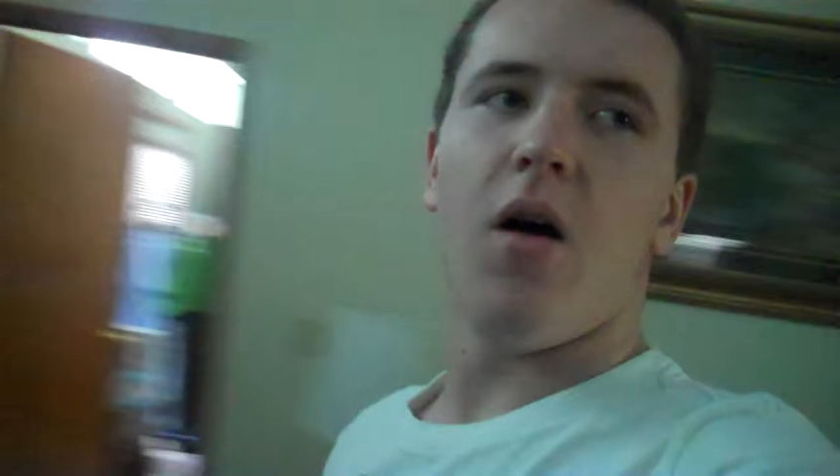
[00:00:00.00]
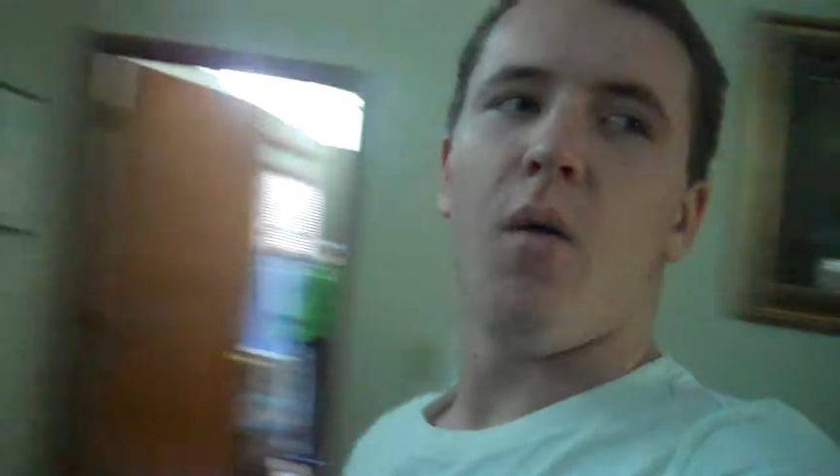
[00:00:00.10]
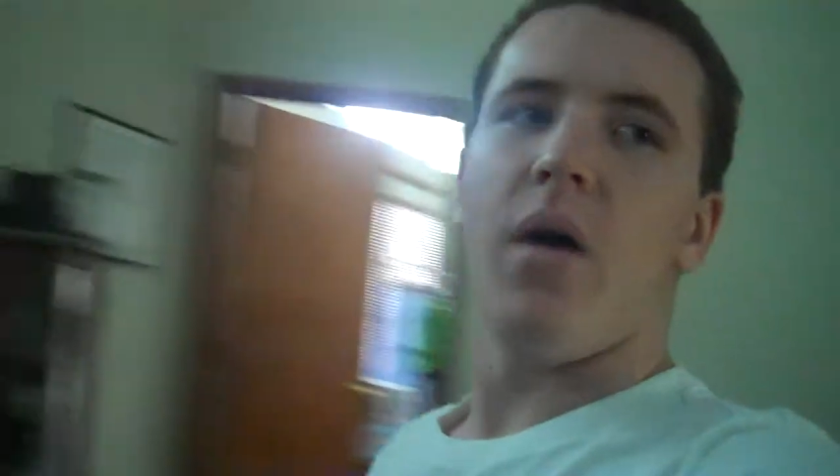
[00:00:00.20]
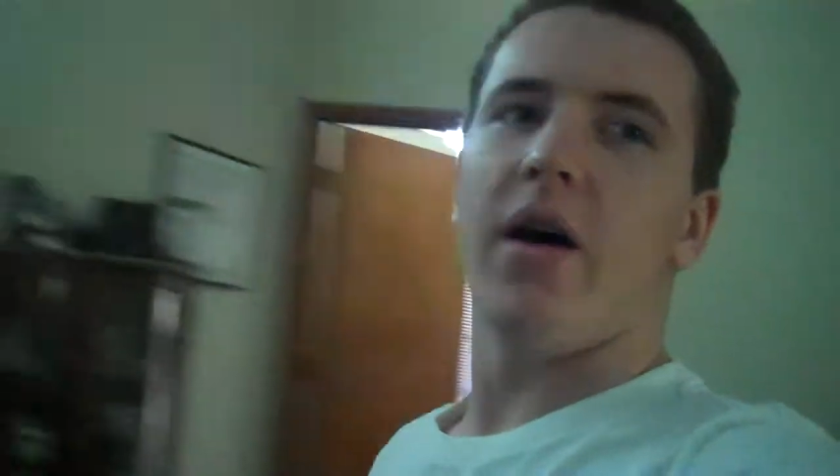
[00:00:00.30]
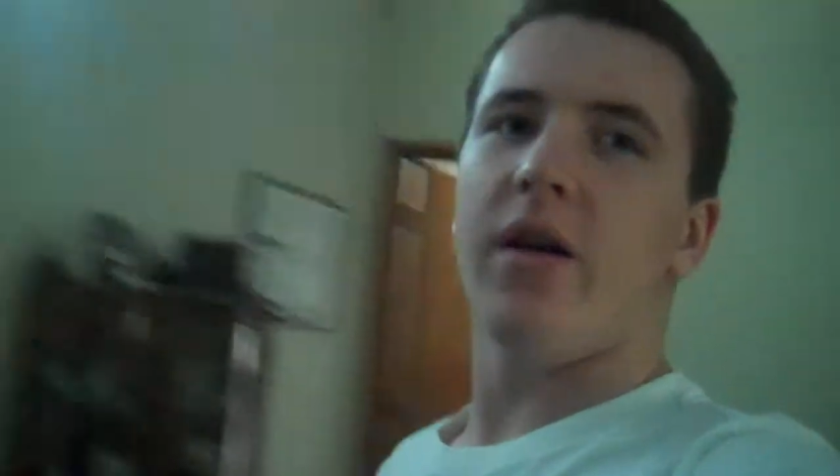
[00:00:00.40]

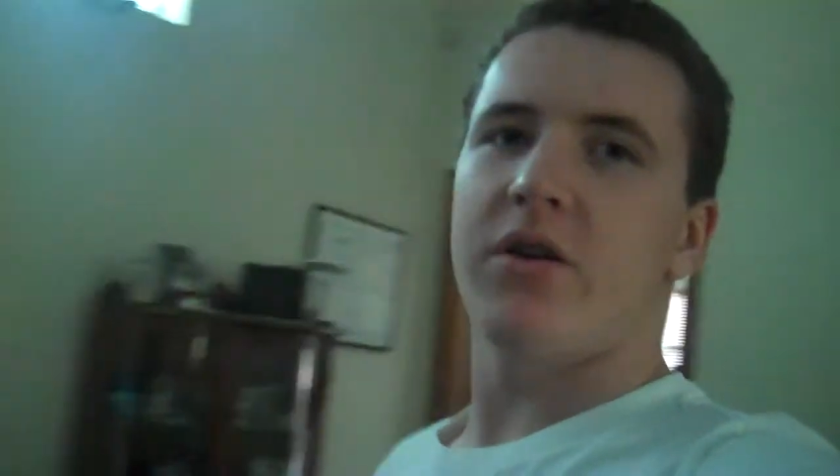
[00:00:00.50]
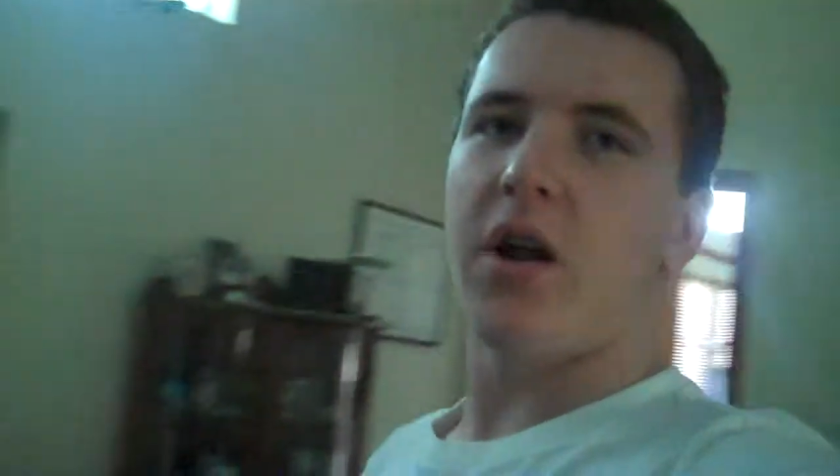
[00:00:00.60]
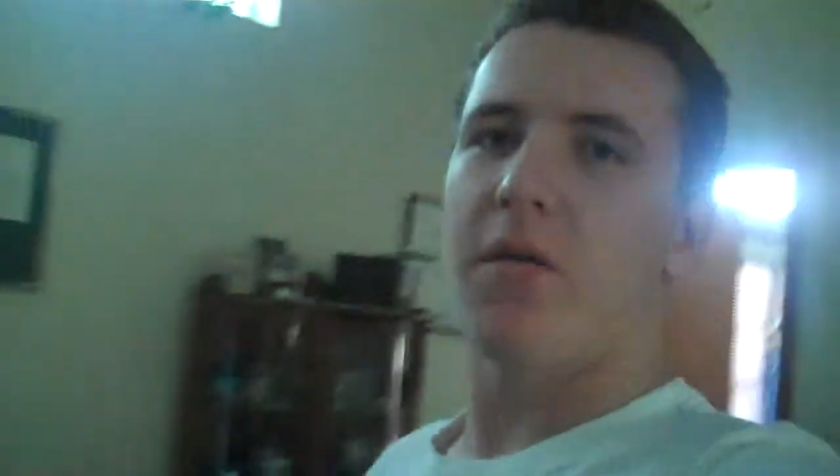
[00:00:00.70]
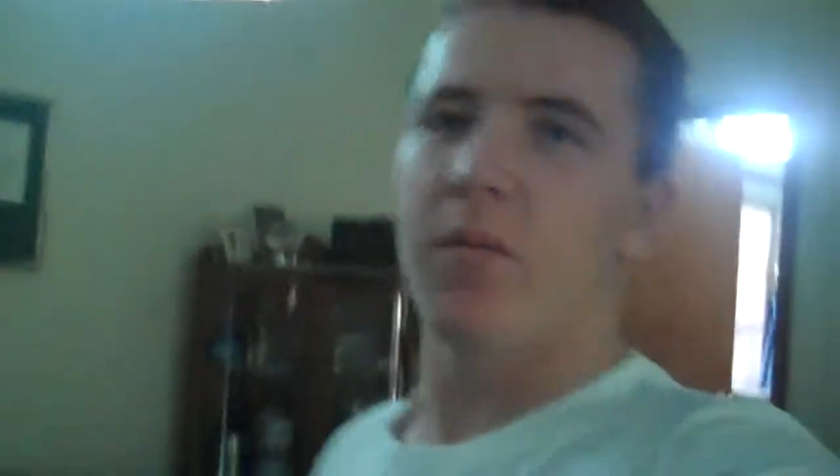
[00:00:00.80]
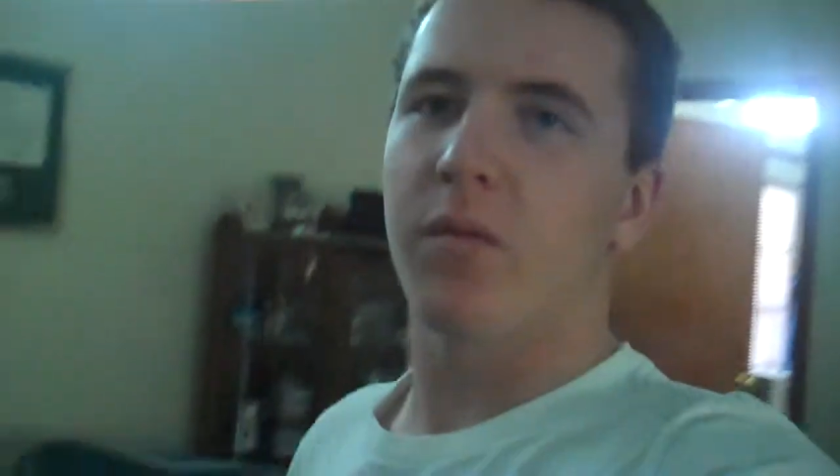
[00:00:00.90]
oh, and a
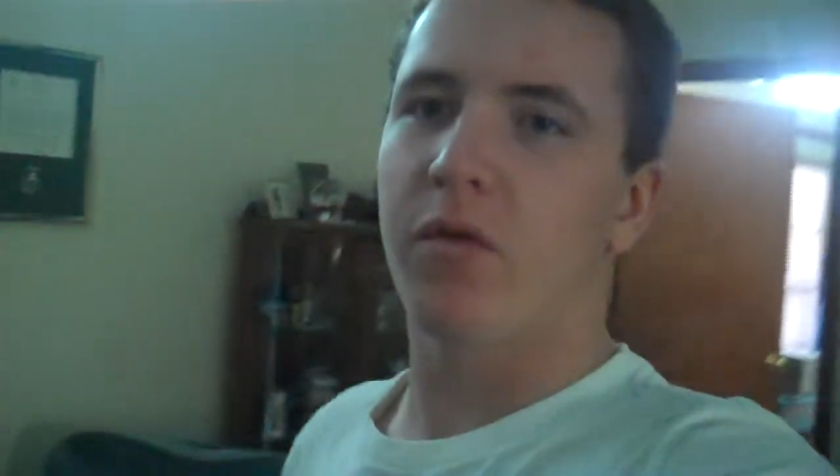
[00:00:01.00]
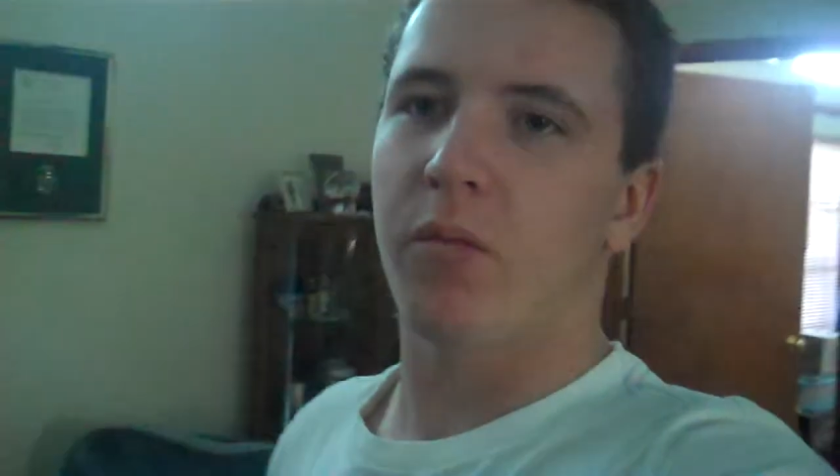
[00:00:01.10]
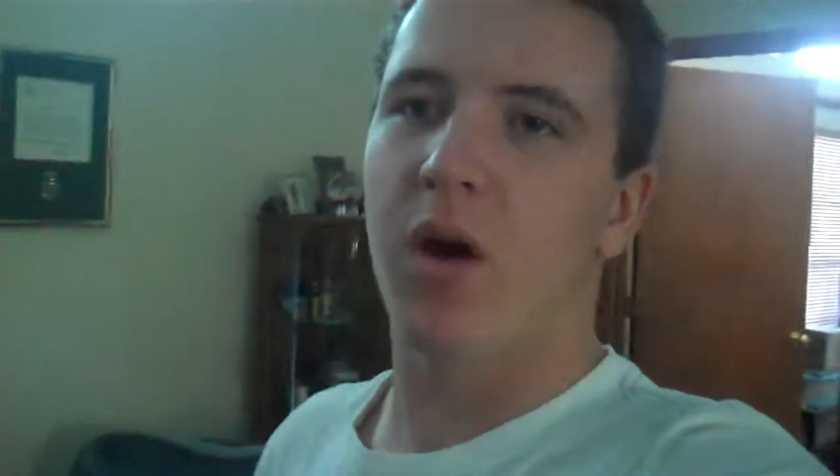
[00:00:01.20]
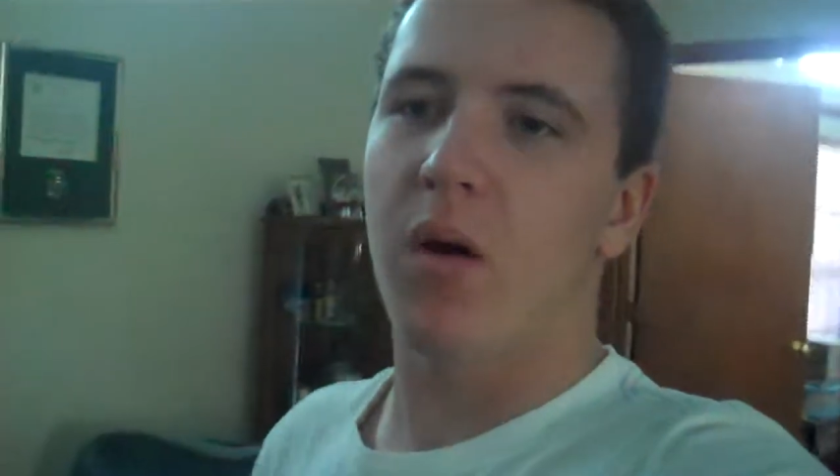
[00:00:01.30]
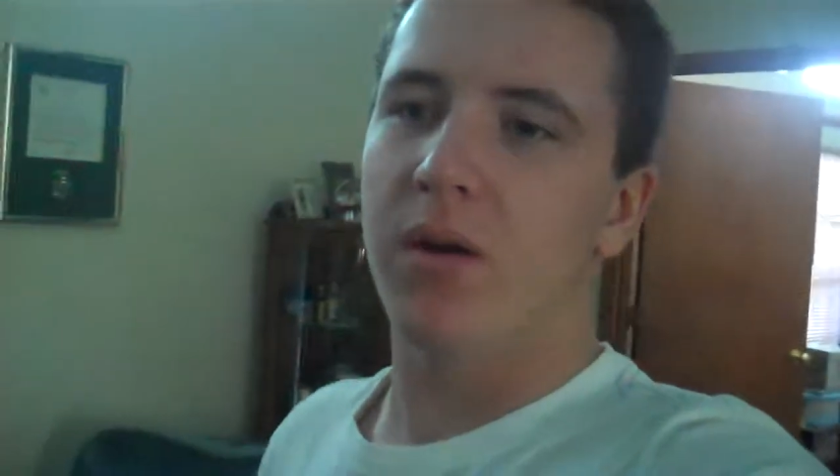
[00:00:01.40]
shout out from,
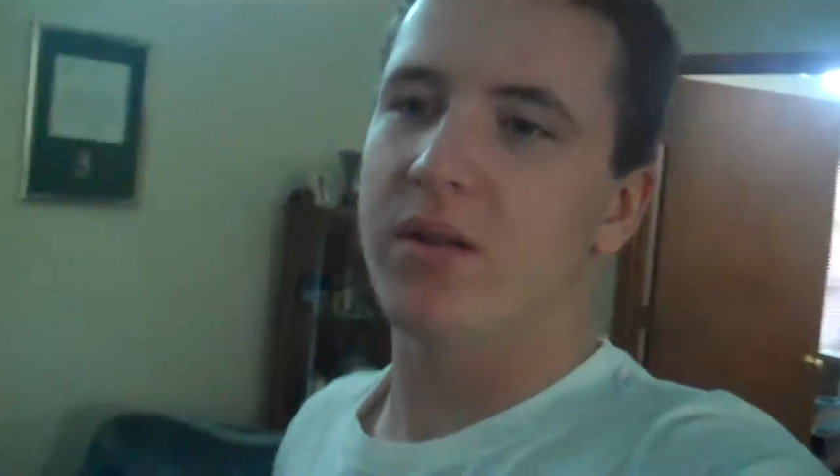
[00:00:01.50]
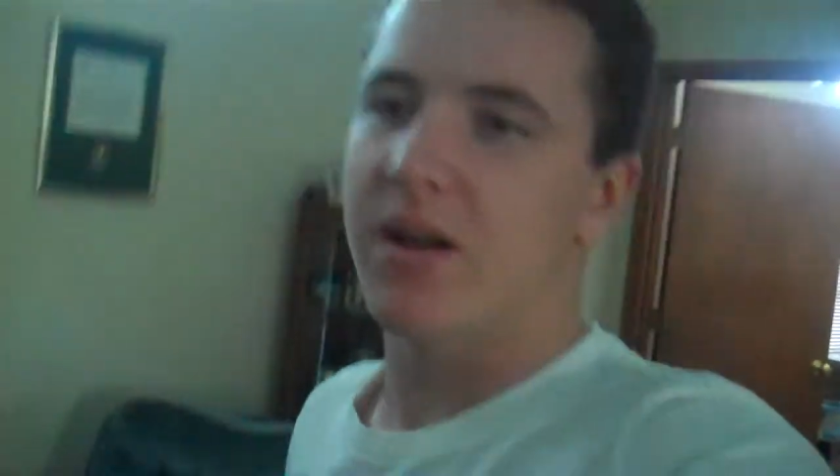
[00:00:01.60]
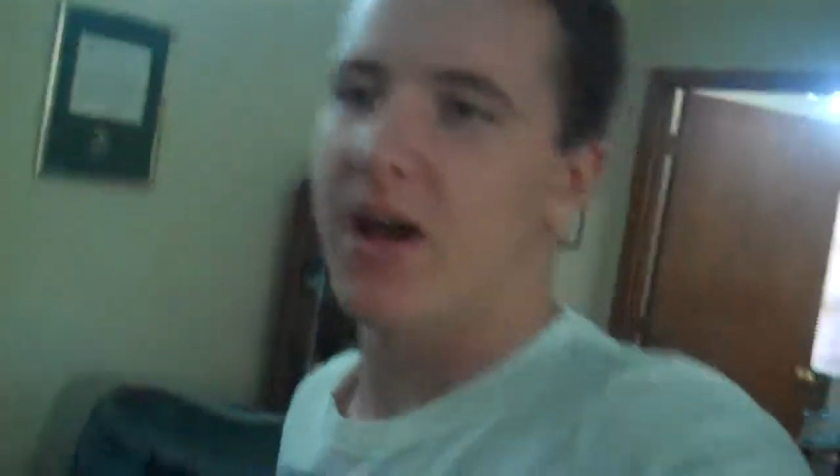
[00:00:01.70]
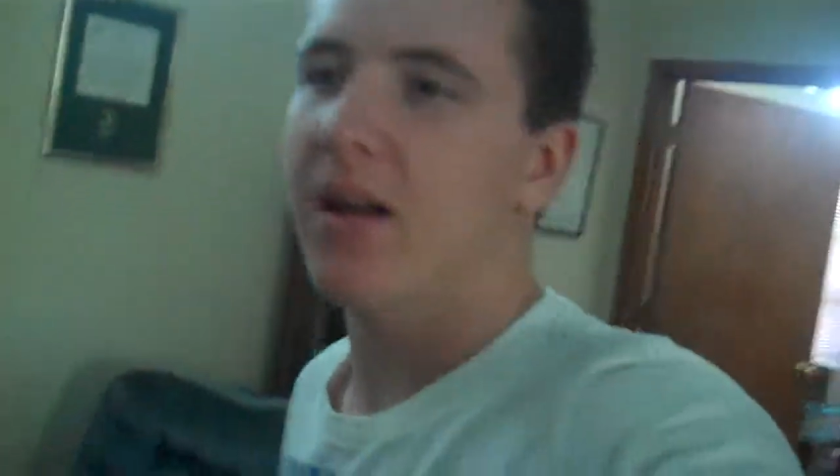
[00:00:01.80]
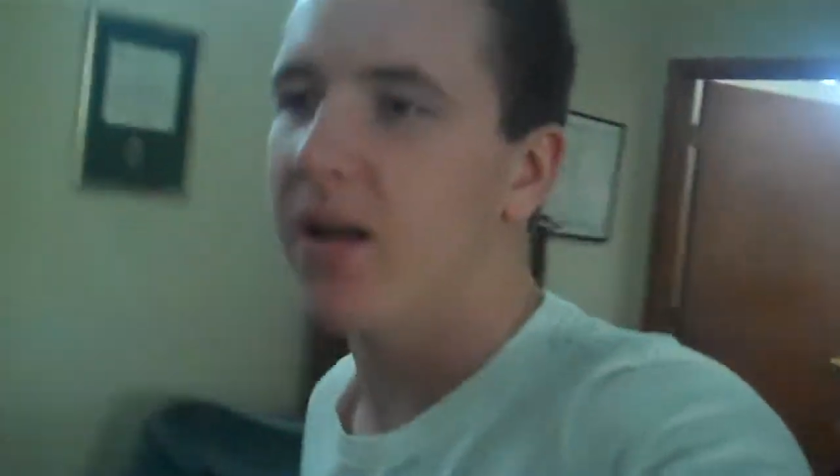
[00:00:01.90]
from Cody
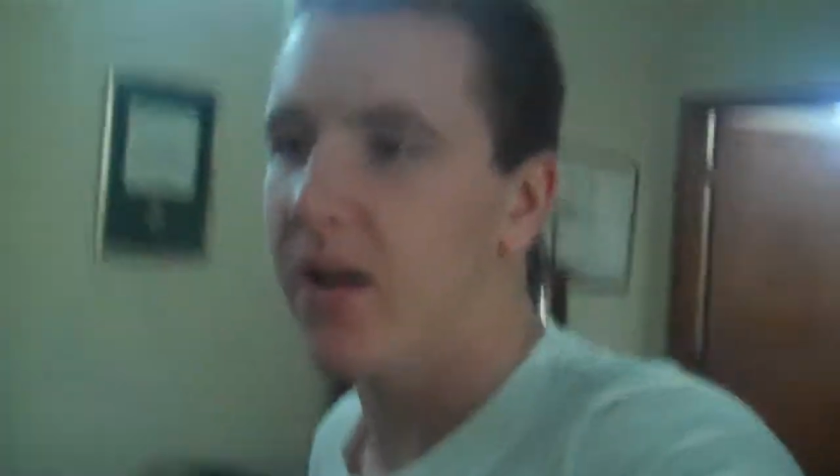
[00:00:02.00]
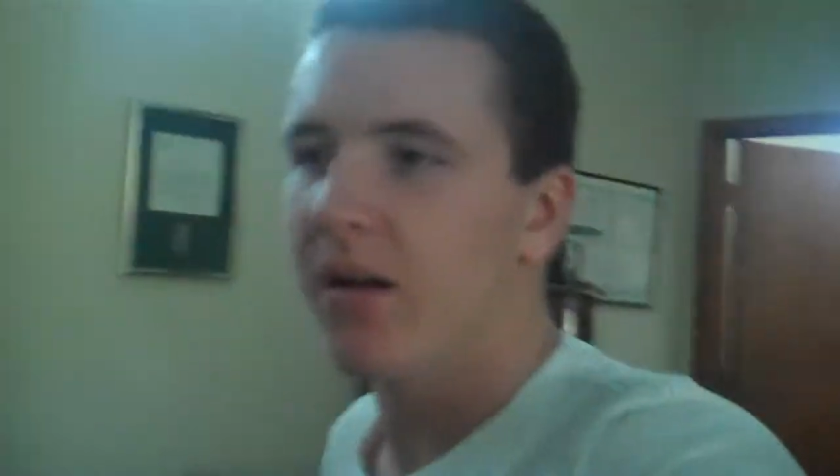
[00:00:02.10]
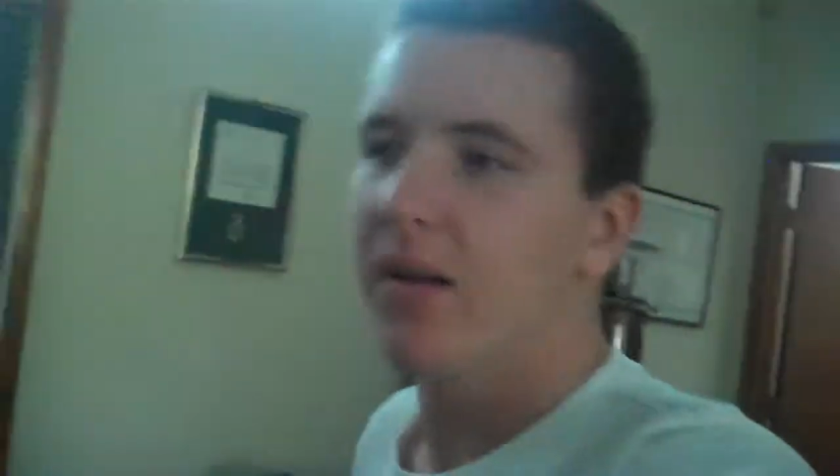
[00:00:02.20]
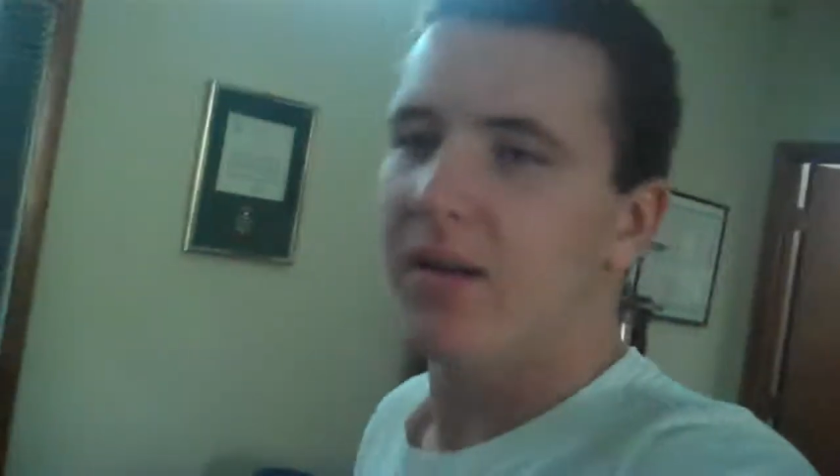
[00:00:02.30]
to Haley.